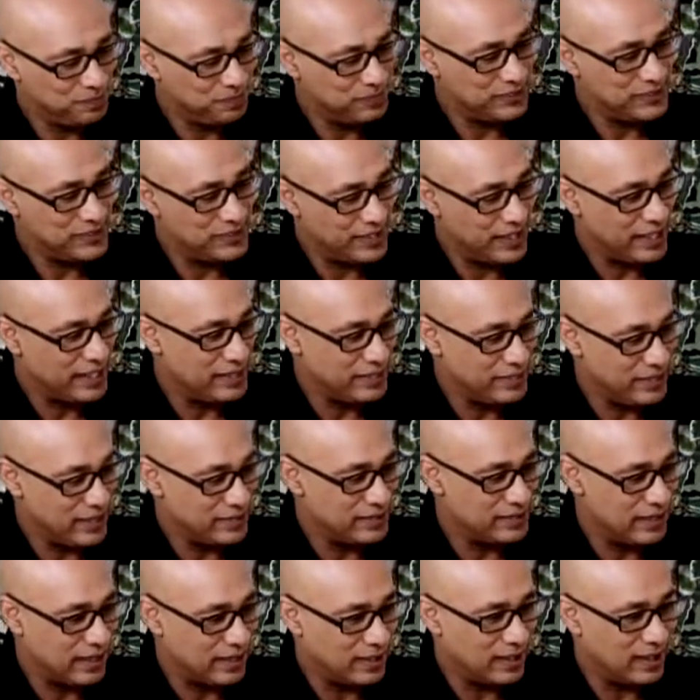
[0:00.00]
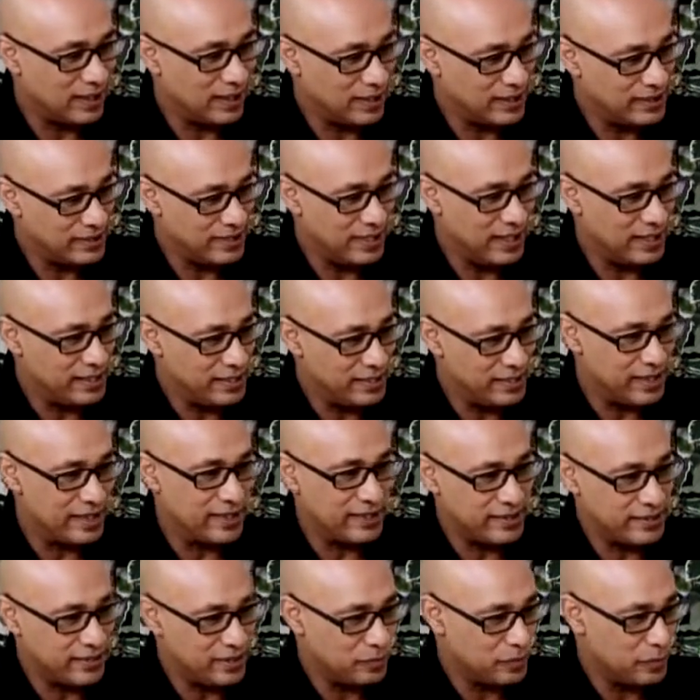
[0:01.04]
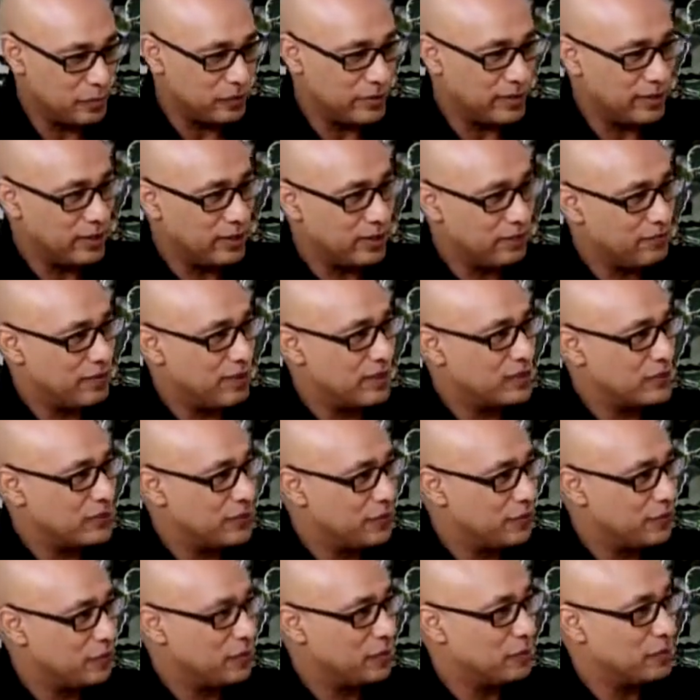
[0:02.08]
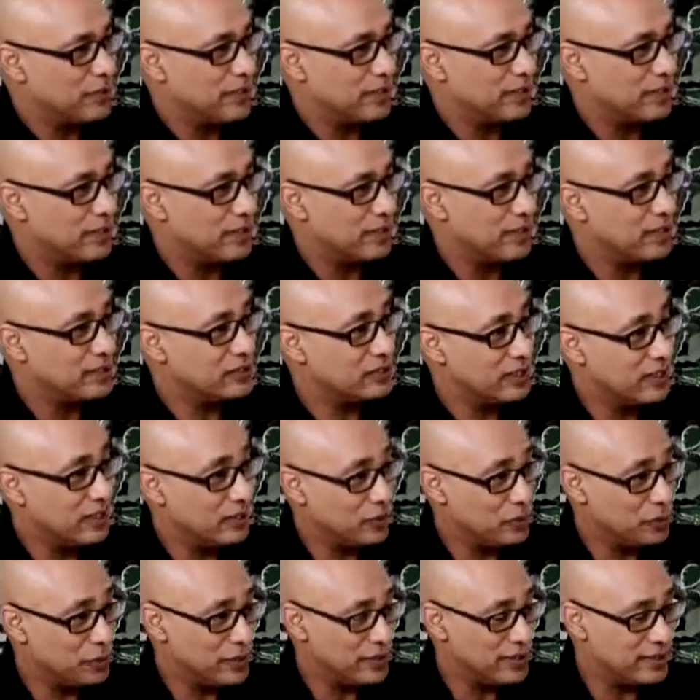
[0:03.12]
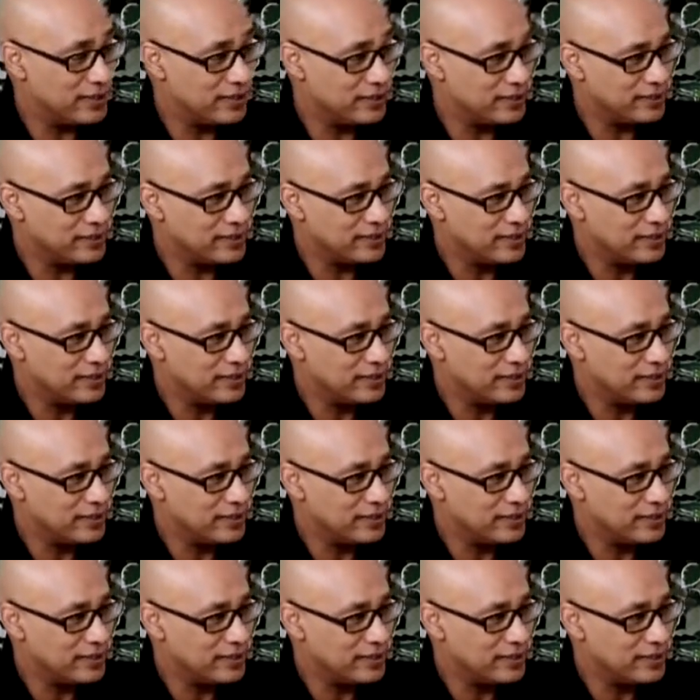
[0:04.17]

saying that Sankara is alienating Burkina Faso from the international community,